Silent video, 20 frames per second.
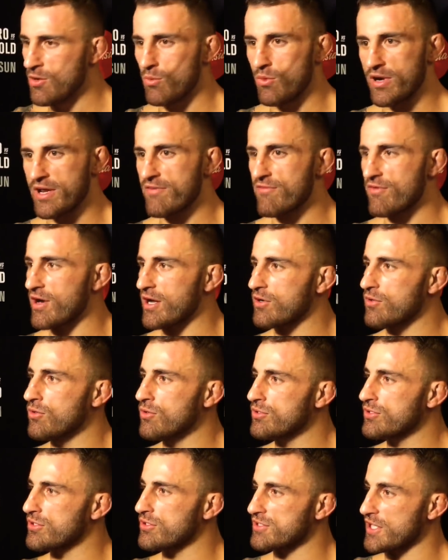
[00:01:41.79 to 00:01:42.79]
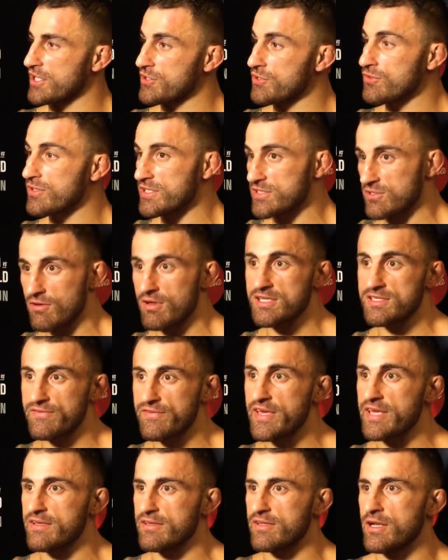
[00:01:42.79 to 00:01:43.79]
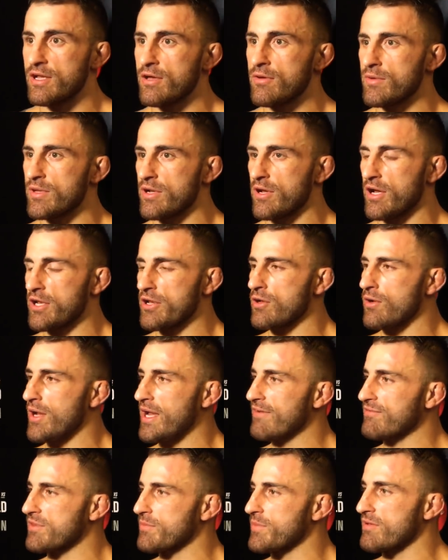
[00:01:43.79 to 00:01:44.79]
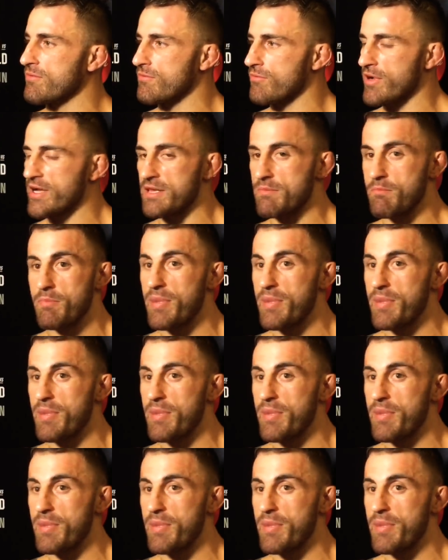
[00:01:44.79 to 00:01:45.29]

whatever I could, because I knew this guy's fit, and I know I have to be ready.